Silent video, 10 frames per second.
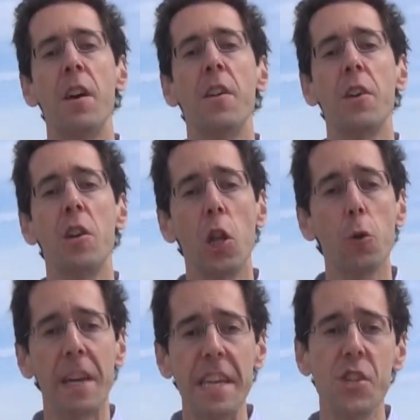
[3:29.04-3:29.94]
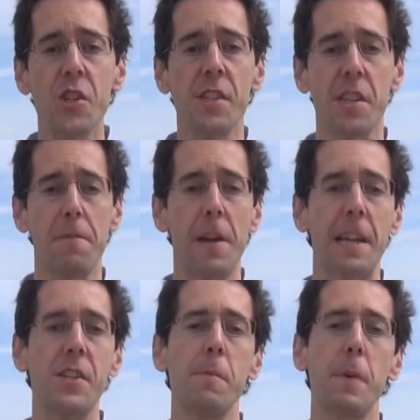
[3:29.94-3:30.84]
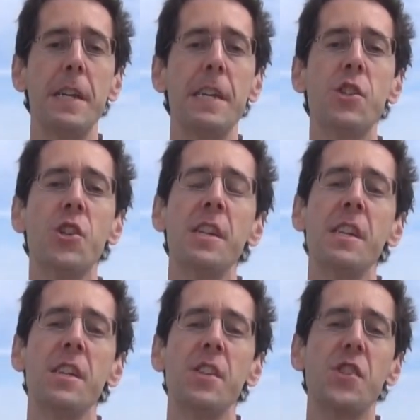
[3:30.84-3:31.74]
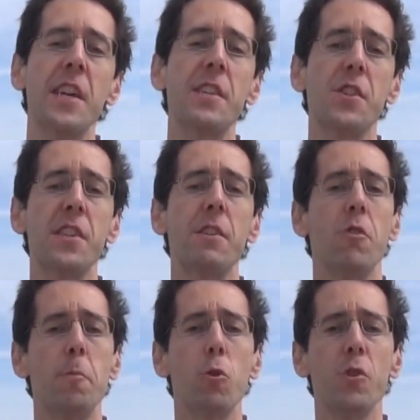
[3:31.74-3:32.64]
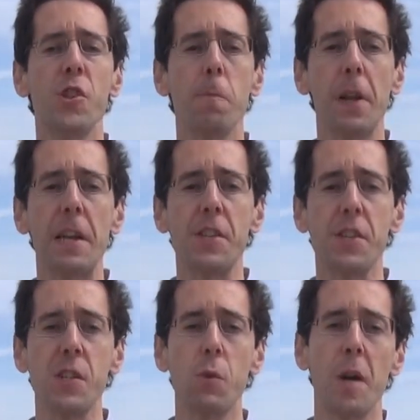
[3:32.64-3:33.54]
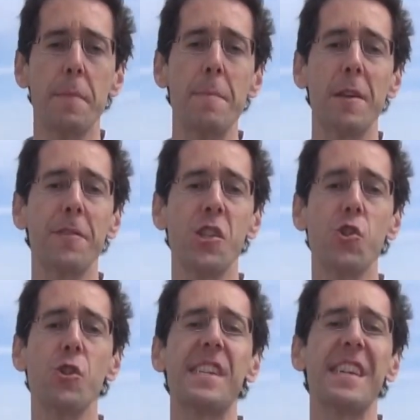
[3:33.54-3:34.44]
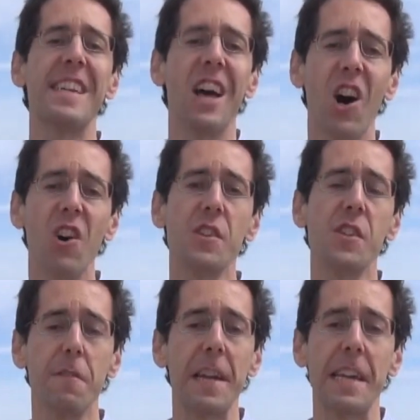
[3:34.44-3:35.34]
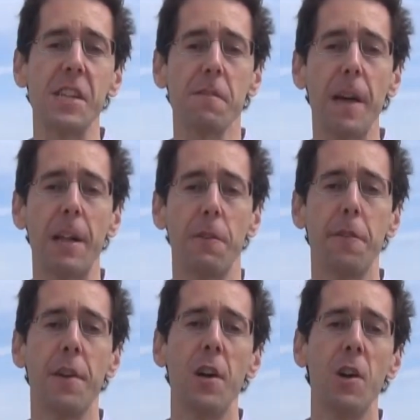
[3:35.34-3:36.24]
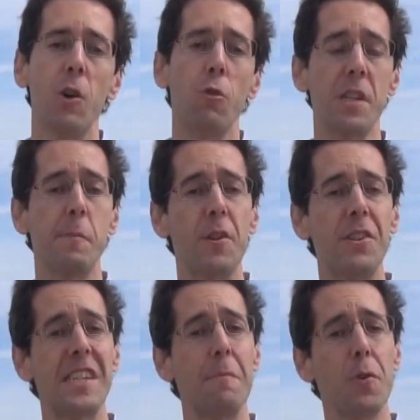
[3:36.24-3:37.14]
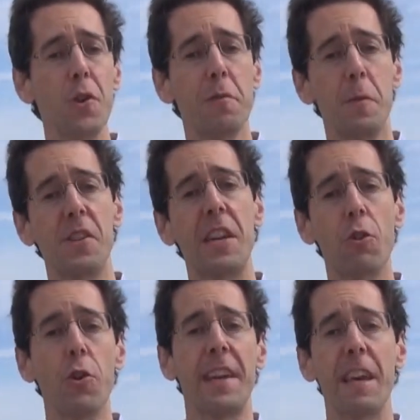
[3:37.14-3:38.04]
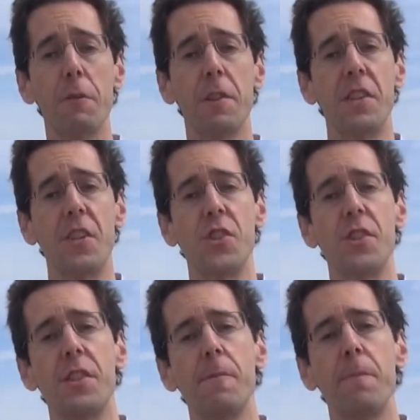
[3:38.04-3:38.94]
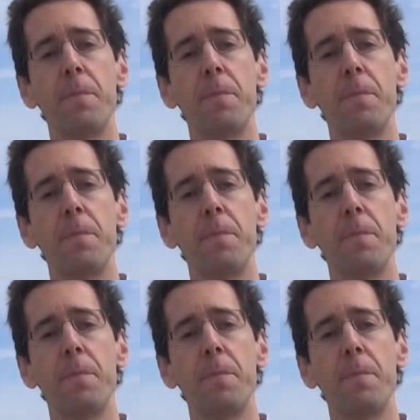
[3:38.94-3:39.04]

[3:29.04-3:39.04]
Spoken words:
The Locations Effect page states that it reports on places where people have enjoyed enhanced feelings of health or experienced improvement in chronic health conditions,